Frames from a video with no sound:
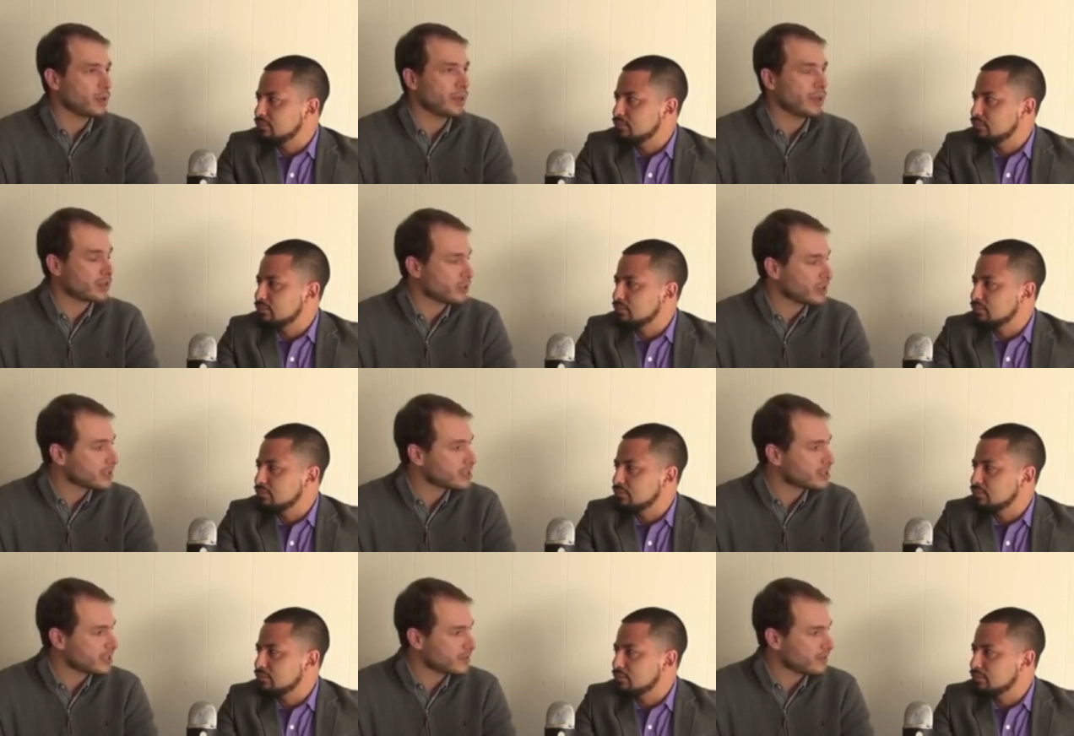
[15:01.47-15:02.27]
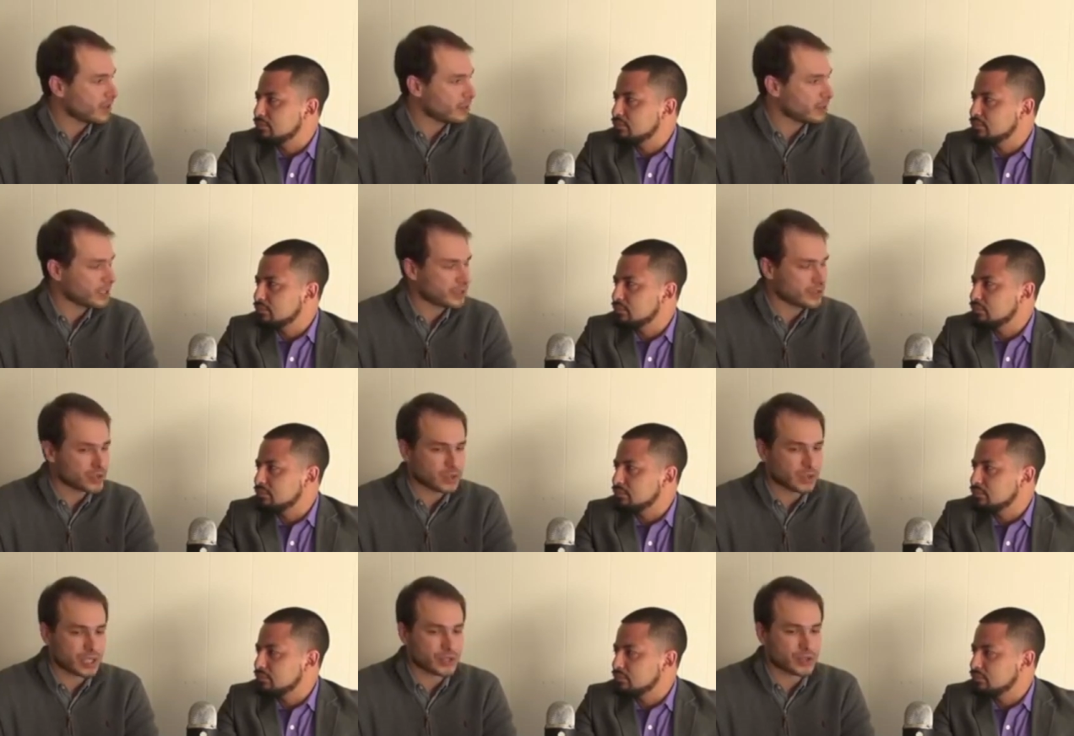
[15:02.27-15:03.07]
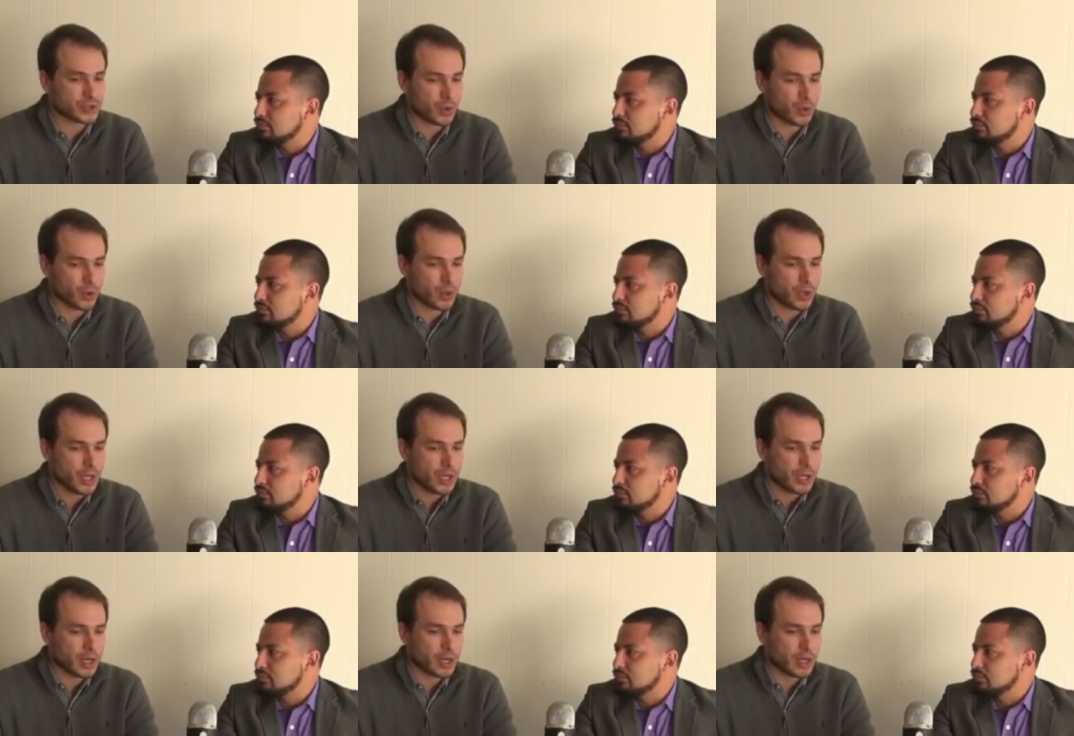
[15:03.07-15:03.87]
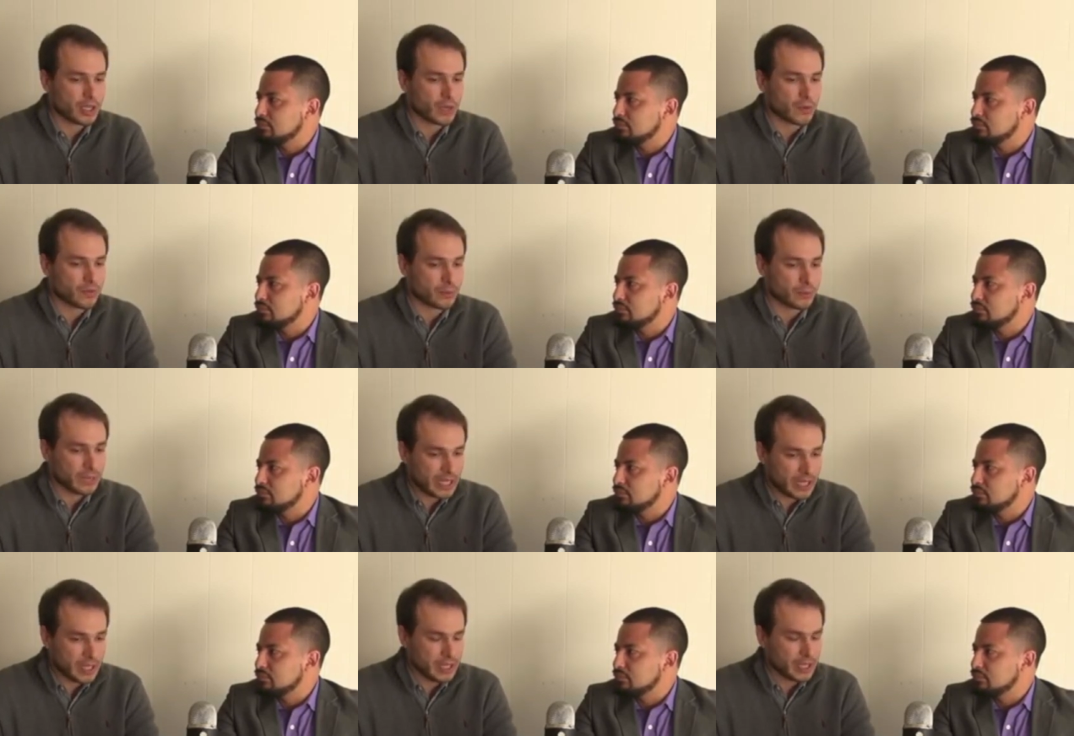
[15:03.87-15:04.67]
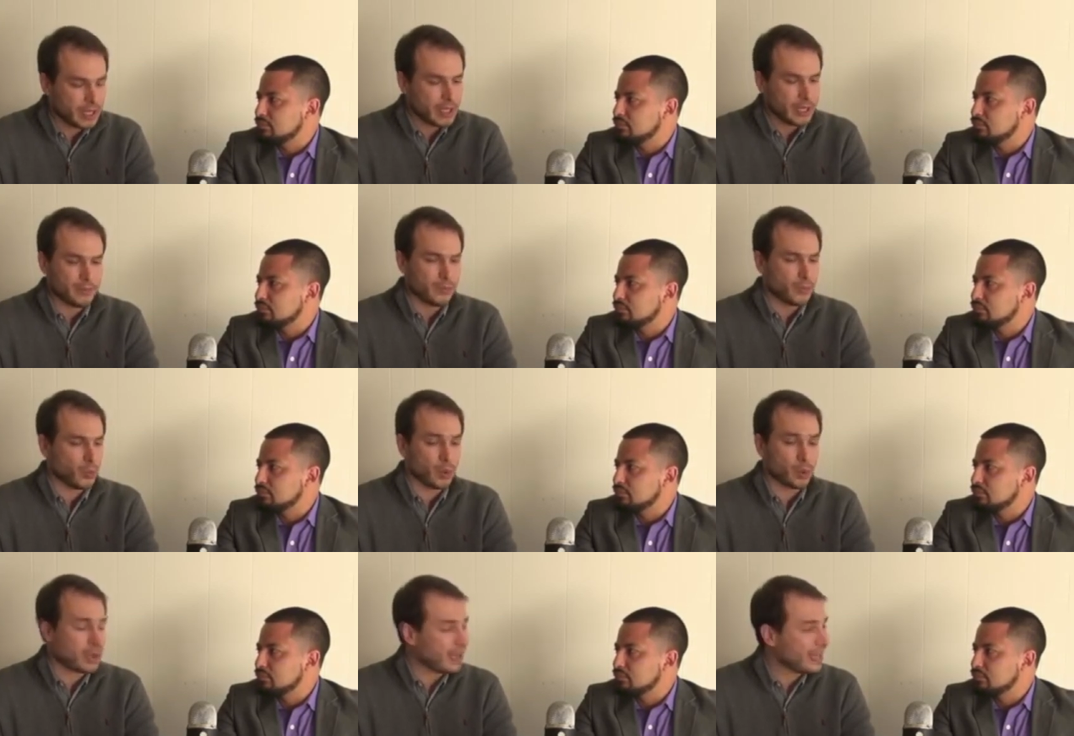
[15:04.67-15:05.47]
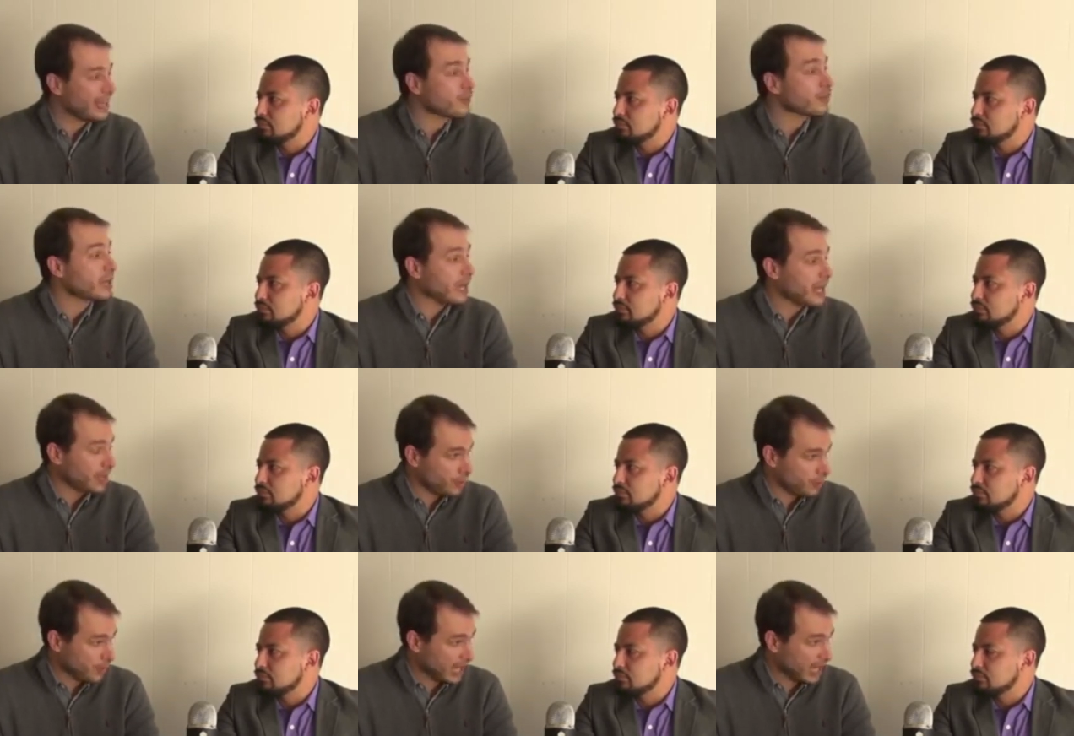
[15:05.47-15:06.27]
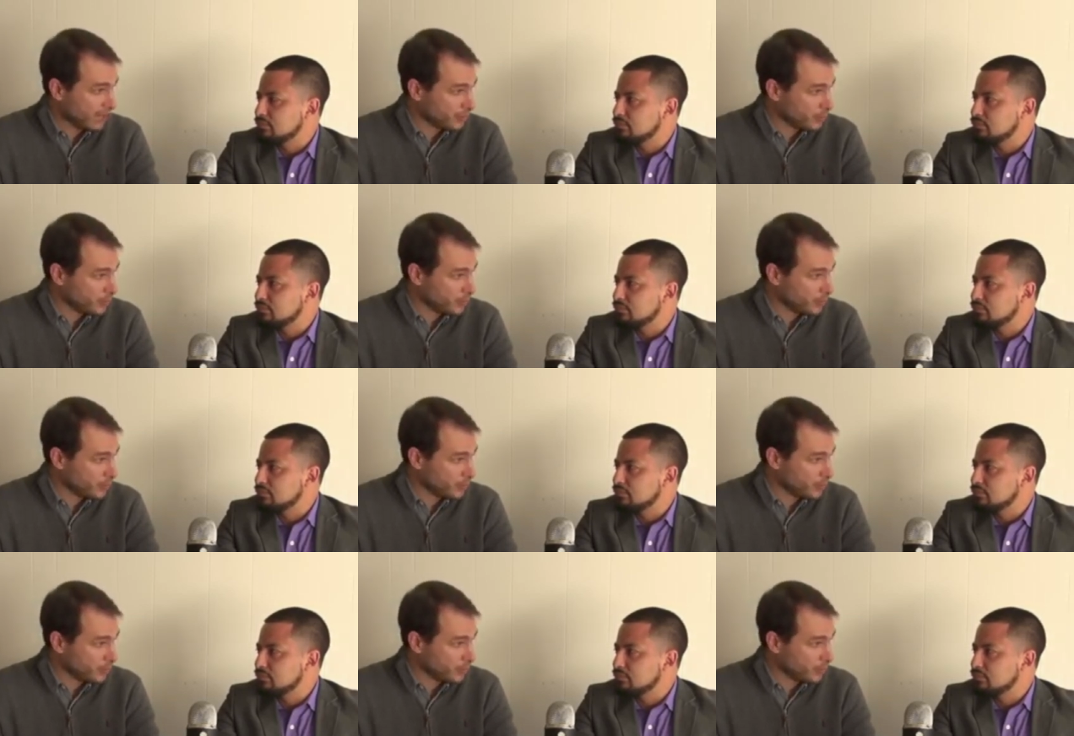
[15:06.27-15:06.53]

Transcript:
Speaker 1: the real estate development industry. So uh, you know, for me, we'll look at every angle possible.